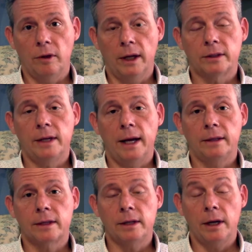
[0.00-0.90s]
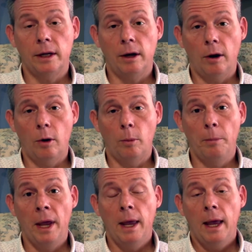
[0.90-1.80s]
Let's not sit at home
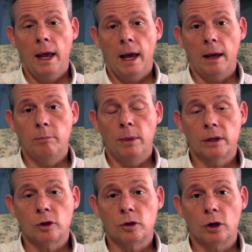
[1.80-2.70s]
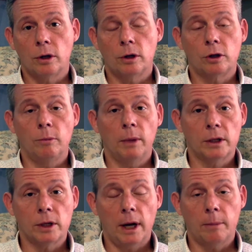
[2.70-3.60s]
and miss church and
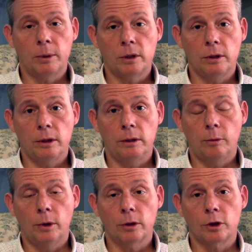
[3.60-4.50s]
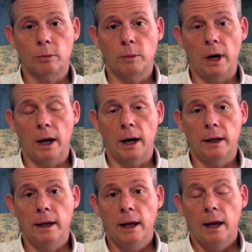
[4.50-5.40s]
miss an opportunity to worship God